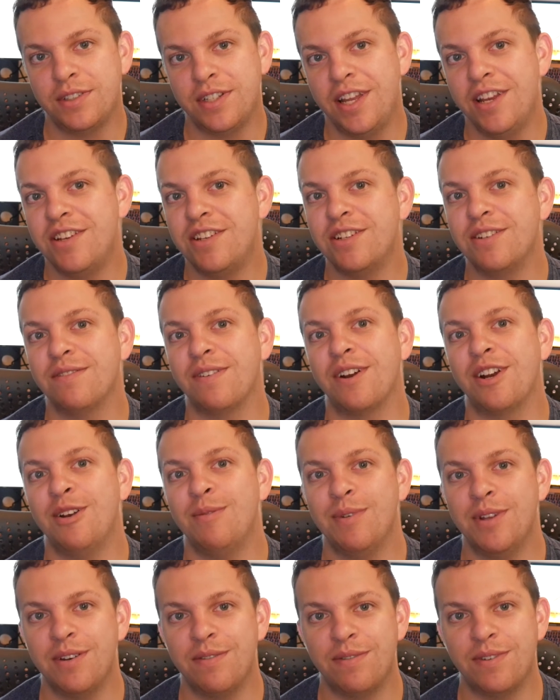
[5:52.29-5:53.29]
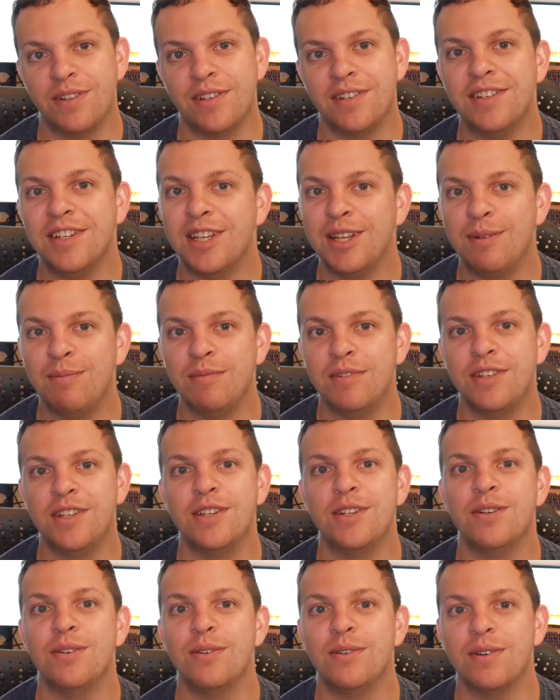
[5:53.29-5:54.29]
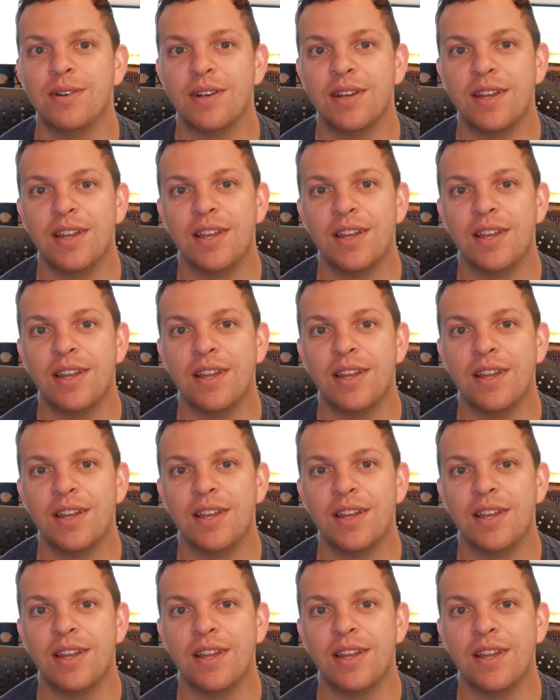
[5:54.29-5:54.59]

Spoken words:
staging environment for the team to